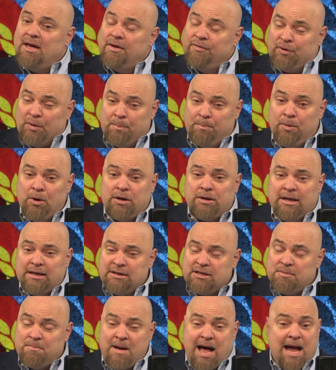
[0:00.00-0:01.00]
The book, uh,
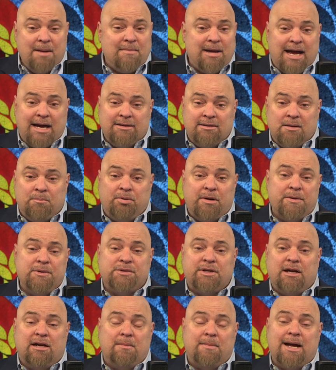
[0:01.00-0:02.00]
to my mind, The Brothers
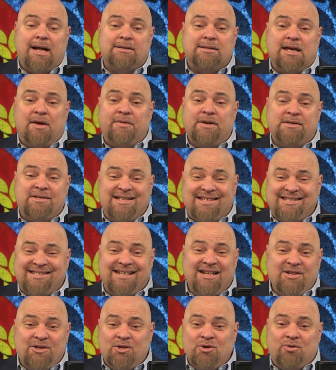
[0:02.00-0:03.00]
Karamazov is the
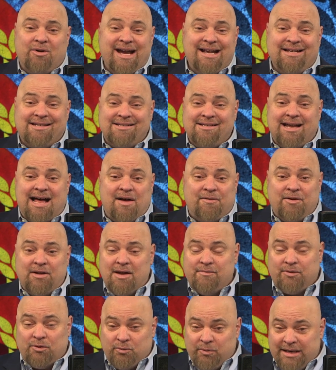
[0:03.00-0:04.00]
single greatest novel
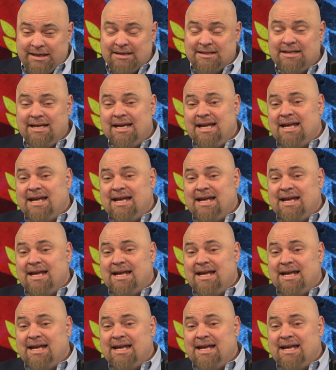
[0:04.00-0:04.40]
ever written.